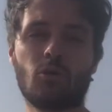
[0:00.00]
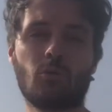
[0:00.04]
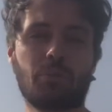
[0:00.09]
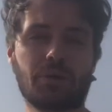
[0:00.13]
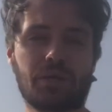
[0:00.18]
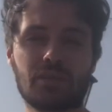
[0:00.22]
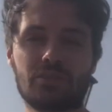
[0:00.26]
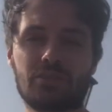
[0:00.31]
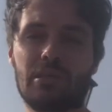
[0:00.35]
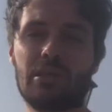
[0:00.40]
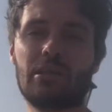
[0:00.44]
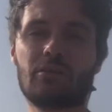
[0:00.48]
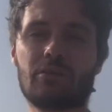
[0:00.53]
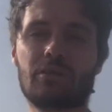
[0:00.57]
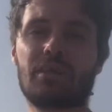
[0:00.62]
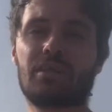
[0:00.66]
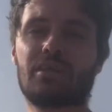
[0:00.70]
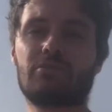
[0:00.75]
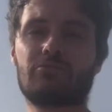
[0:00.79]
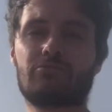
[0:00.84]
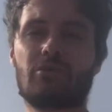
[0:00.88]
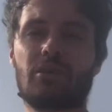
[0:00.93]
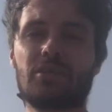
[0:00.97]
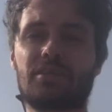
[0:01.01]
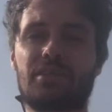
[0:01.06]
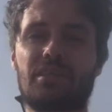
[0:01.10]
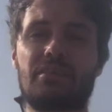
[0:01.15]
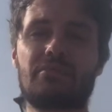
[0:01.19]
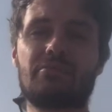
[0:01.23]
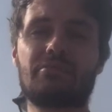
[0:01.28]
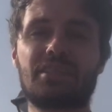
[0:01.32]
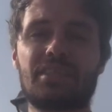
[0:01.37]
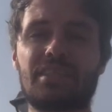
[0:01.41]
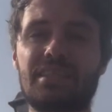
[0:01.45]
Because you look at this roster,
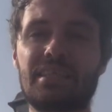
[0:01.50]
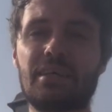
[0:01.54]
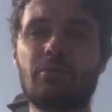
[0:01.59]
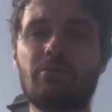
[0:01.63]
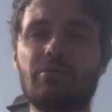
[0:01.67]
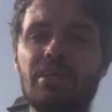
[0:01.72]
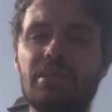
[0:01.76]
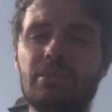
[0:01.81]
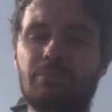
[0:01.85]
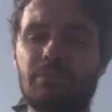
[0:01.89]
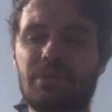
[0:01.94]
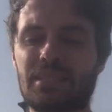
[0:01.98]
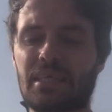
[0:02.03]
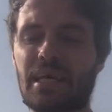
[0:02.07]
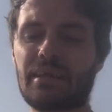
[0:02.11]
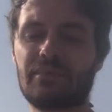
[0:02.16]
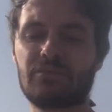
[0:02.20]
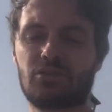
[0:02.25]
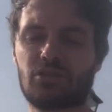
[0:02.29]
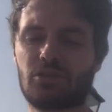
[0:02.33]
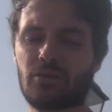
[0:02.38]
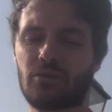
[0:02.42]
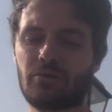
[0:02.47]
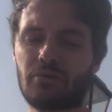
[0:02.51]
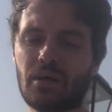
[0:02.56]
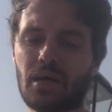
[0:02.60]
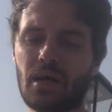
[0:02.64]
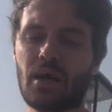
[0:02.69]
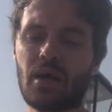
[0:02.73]
there still is potential.